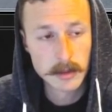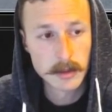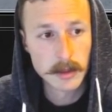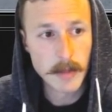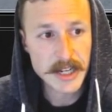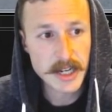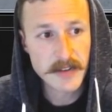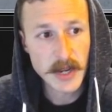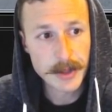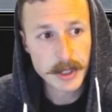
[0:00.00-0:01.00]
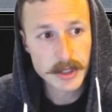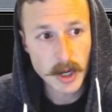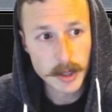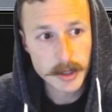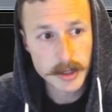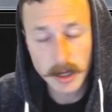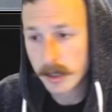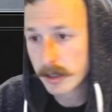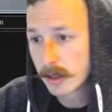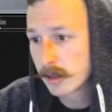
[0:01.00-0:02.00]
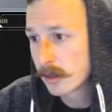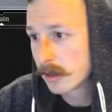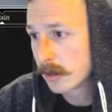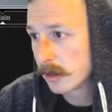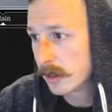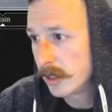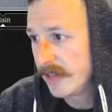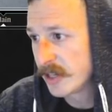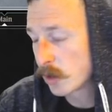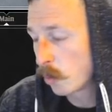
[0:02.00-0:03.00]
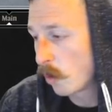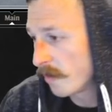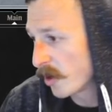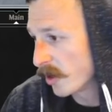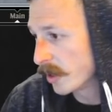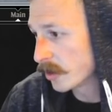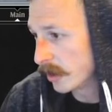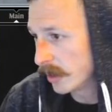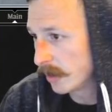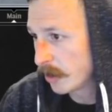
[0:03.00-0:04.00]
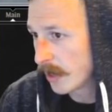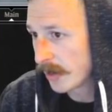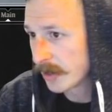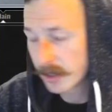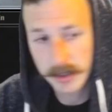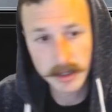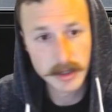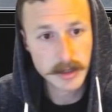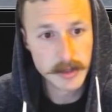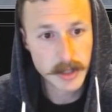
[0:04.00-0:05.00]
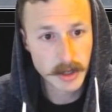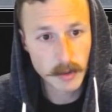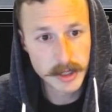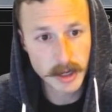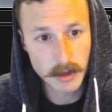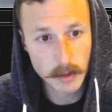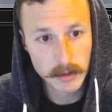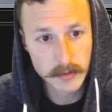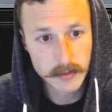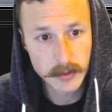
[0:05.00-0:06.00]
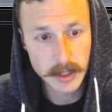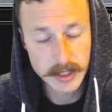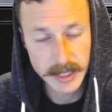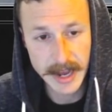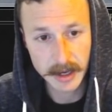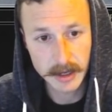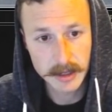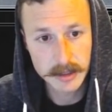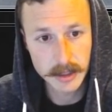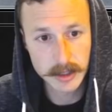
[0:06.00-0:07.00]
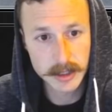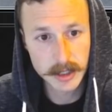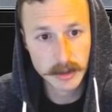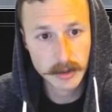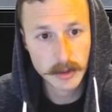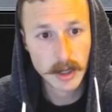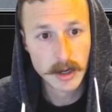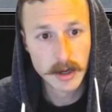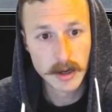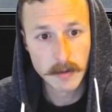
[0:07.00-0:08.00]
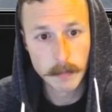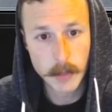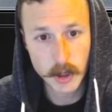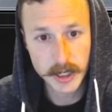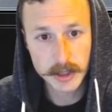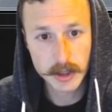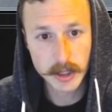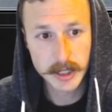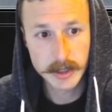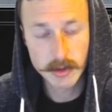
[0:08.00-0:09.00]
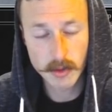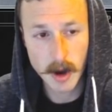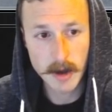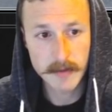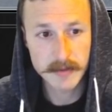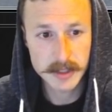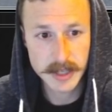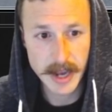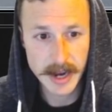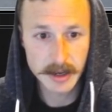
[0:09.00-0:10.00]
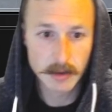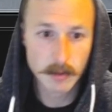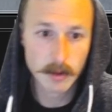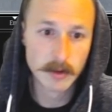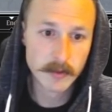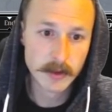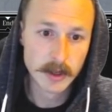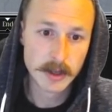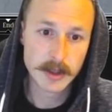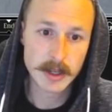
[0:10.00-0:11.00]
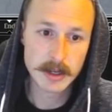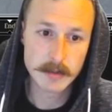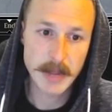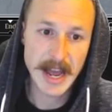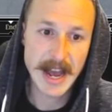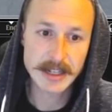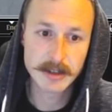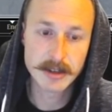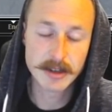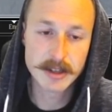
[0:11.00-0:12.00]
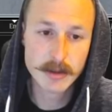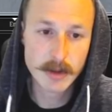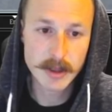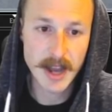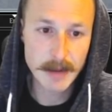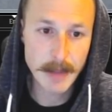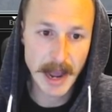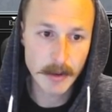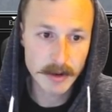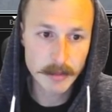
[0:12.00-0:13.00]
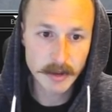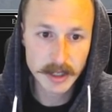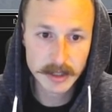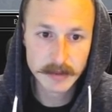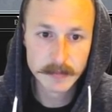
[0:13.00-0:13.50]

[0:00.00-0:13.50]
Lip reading: Imagine if you had this draw on even just one Burning Tree, but you had this on turn 2. Turn 1 Young Wolf, attack. Turn 2, Burning Tree, Groff, sack Young Wolf, then pass on turn 2 with 9 power in play.